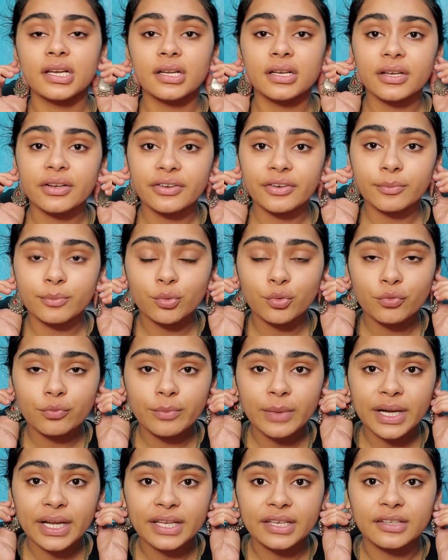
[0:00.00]
gonna remove
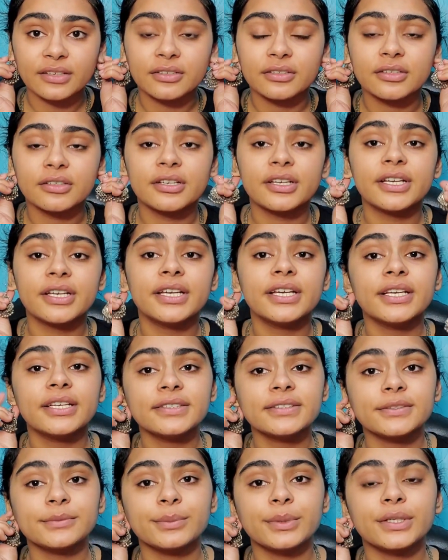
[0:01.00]
my
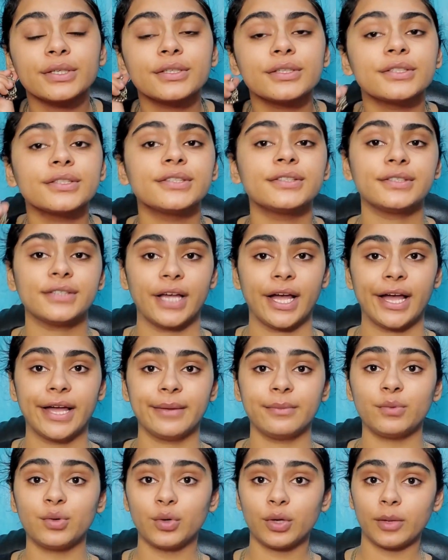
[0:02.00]
earrings because
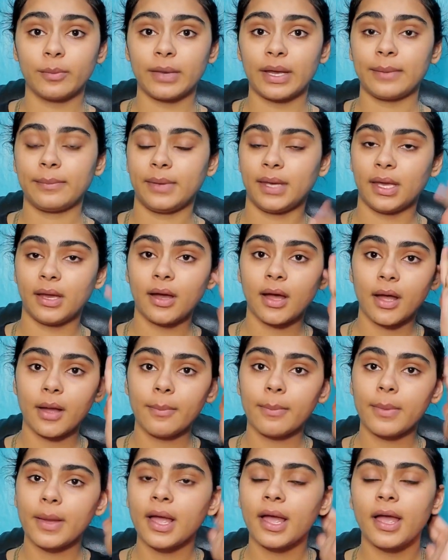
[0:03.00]
I'm doing my makeup,
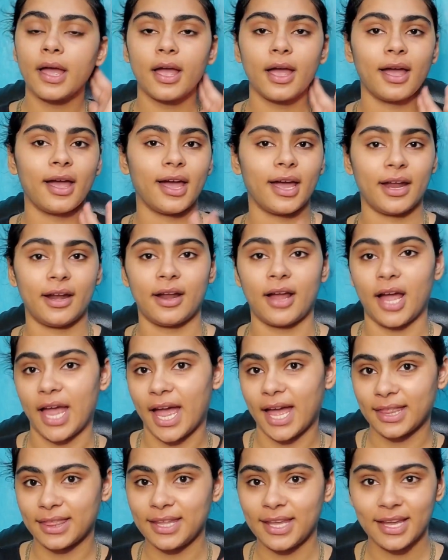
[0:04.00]
and
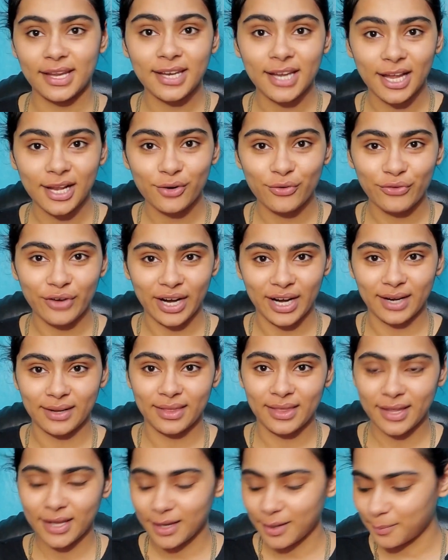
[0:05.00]
at the end I'll wear
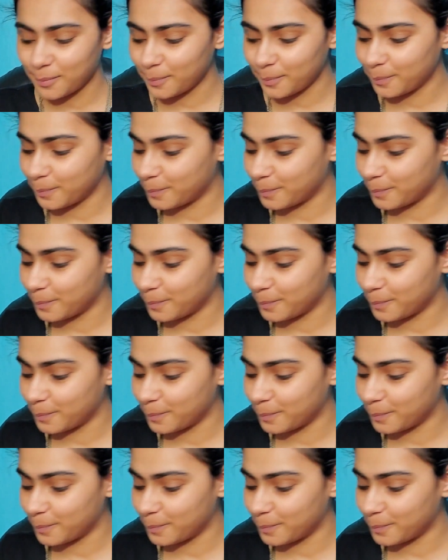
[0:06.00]
them.